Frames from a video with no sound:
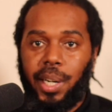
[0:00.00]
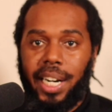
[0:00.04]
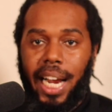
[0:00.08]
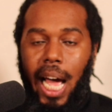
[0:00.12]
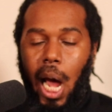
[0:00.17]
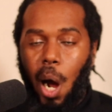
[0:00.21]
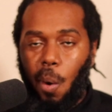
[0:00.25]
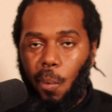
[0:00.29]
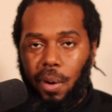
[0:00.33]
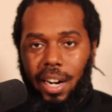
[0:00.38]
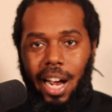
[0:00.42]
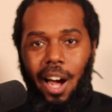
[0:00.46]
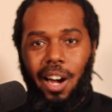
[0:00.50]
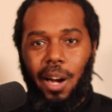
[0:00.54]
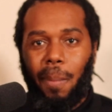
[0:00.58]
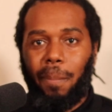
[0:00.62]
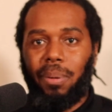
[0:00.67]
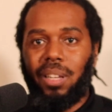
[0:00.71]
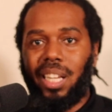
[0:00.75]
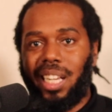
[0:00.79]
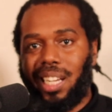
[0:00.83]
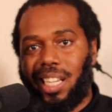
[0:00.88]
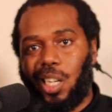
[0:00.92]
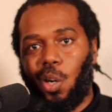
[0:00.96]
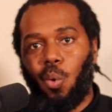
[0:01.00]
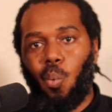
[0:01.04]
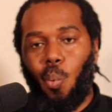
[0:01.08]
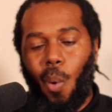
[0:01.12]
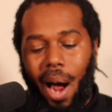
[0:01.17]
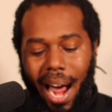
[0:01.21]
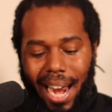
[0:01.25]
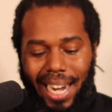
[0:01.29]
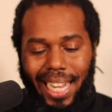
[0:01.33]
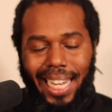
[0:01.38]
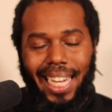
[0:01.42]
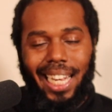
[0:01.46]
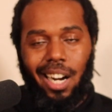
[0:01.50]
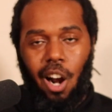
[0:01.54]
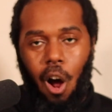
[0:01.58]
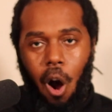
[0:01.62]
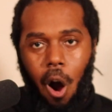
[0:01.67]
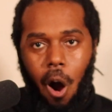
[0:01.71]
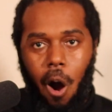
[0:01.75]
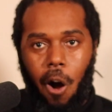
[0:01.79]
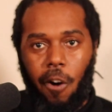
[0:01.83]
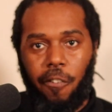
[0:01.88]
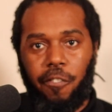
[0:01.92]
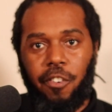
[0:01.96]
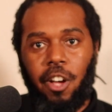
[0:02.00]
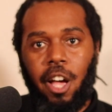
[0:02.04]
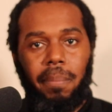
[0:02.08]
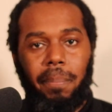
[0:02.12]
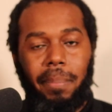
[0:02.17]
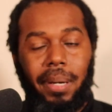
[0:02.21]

it out without completely writing it off.